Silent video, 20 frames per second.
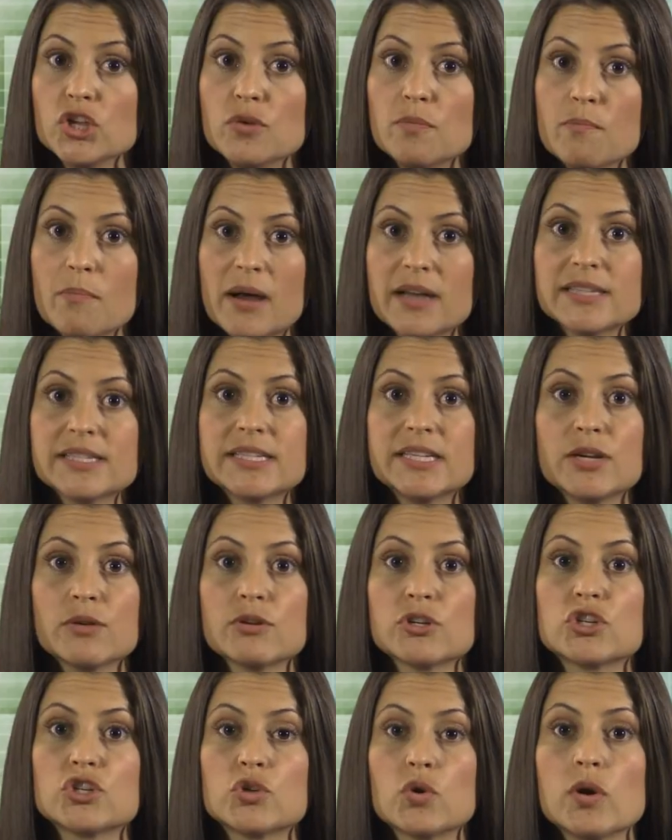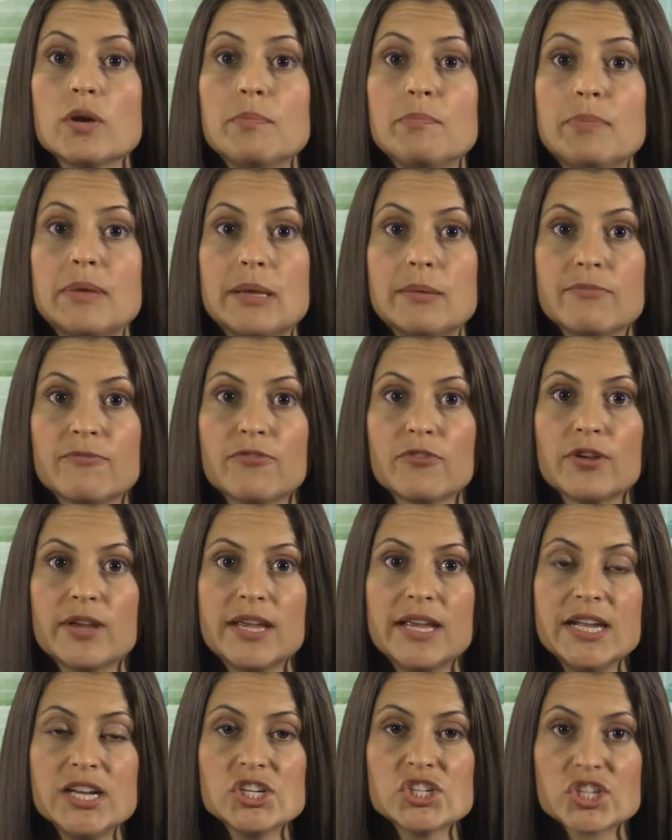You must hear a short beep for
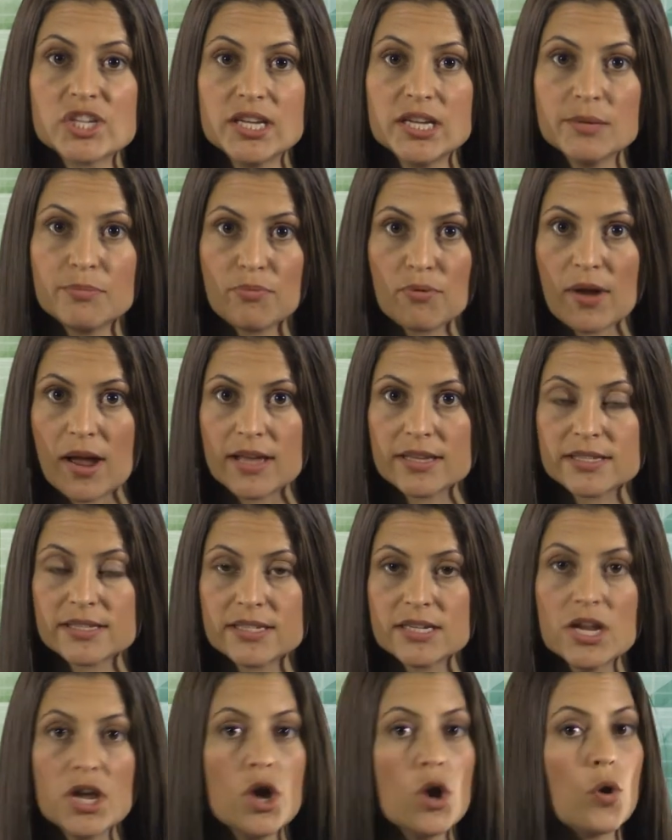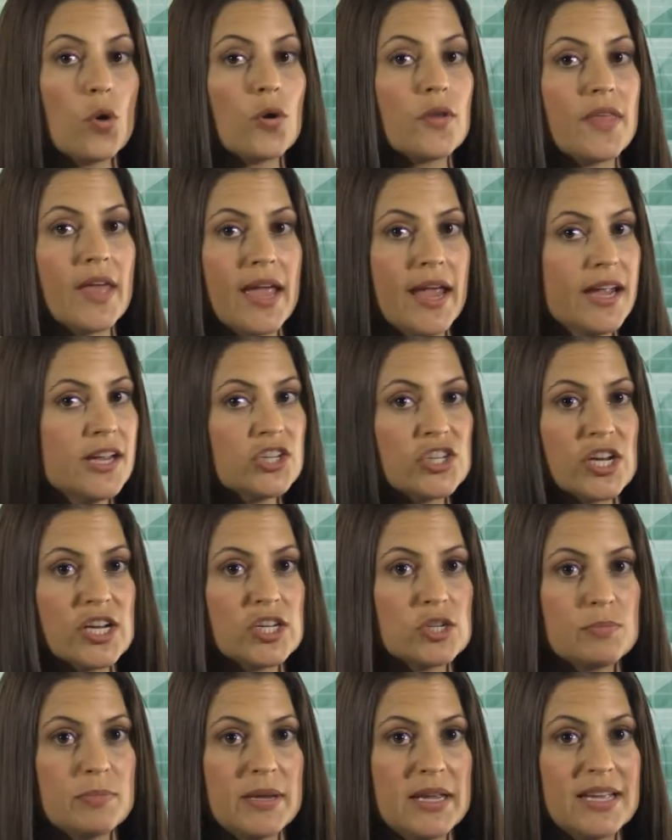each key pressed, or the
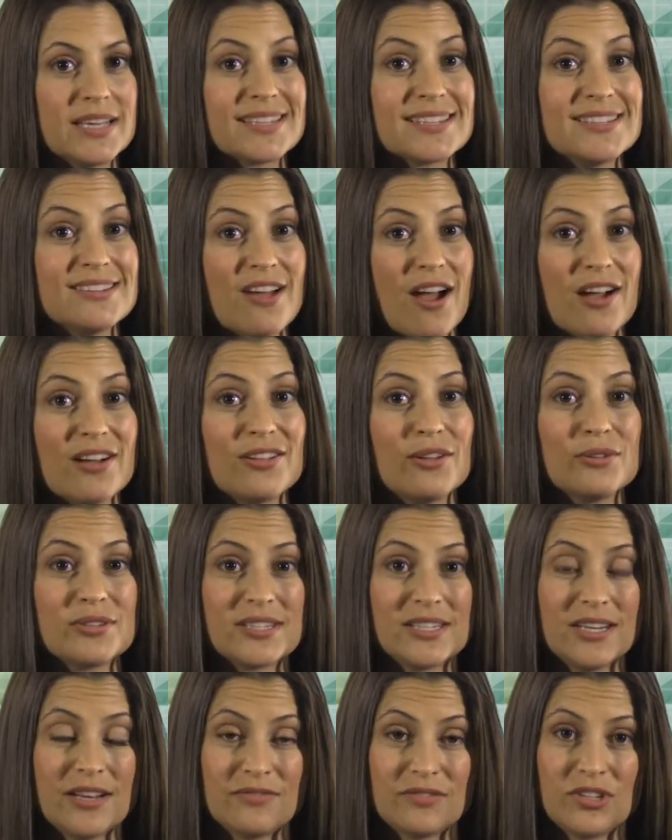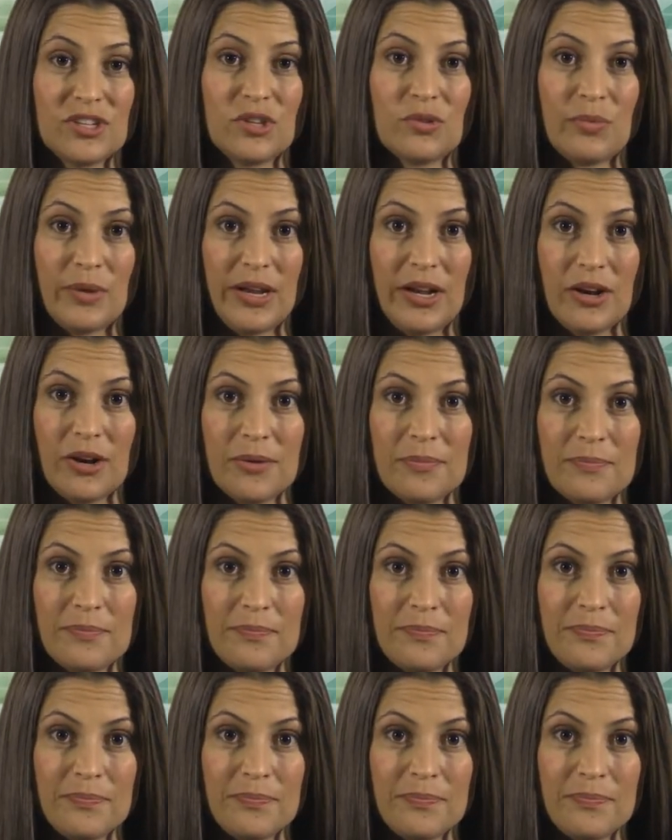HHP is not close enough to the reader.